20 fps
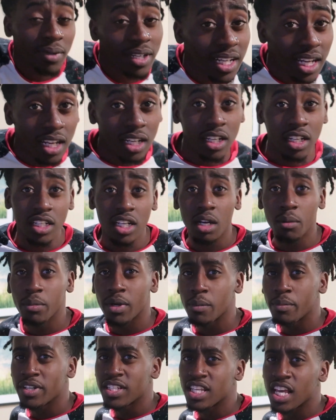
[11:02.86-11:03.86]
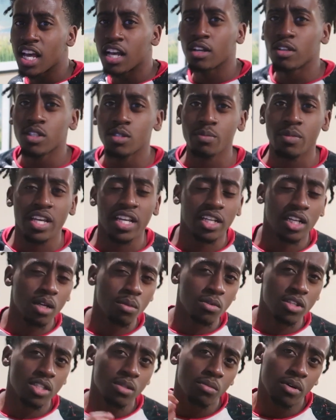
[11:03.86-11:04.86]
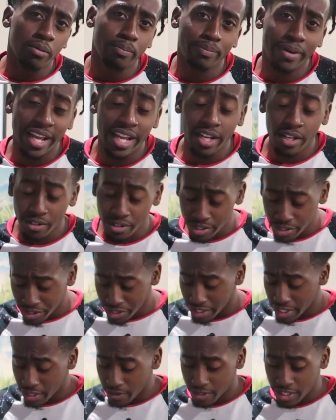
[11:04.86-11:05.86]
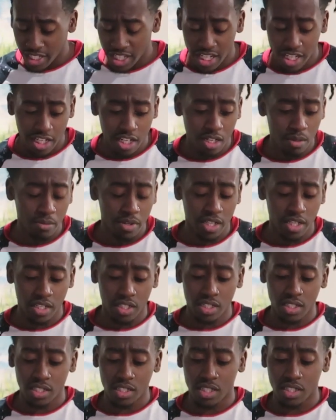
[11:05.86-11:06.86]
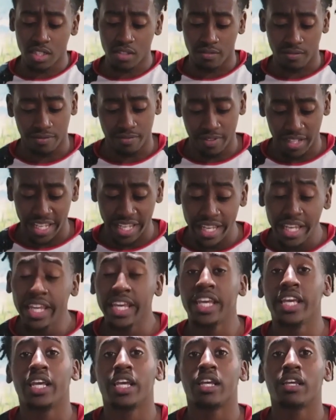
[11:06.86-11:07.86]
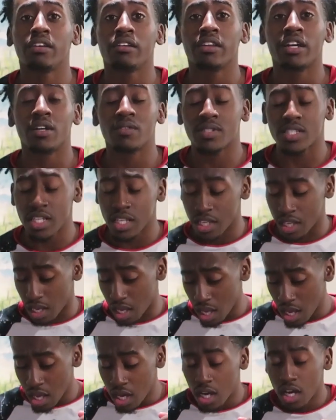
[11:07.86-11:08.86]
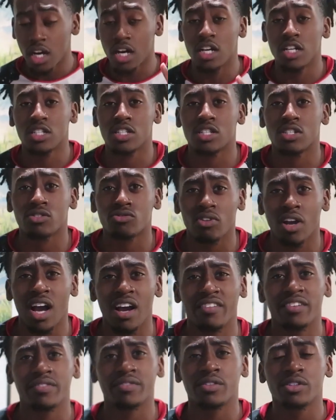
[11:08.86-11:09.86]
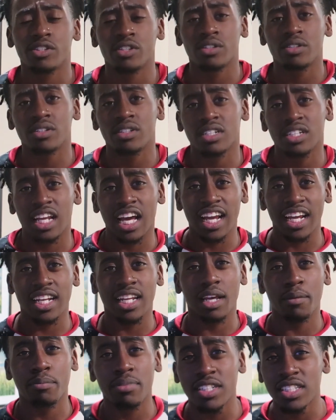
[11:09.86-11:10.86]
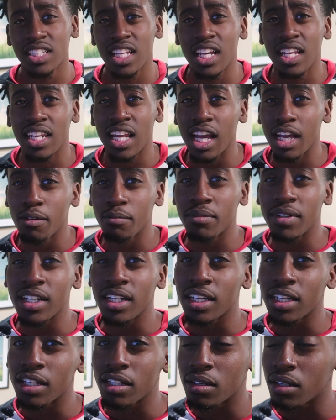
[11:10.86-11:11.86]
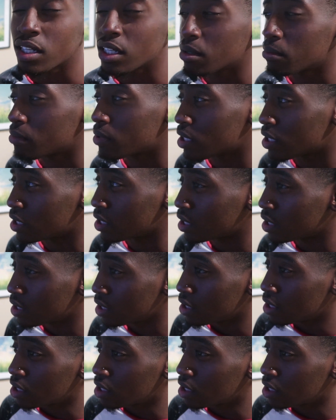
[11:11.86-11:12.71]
Man, I love y'all, man. Peace and happiness, man. Comment some more bangers, you know what I'm saying? Comment some heat, you know what I'm saying? Subscribe if you know, like that, press that like button, and man,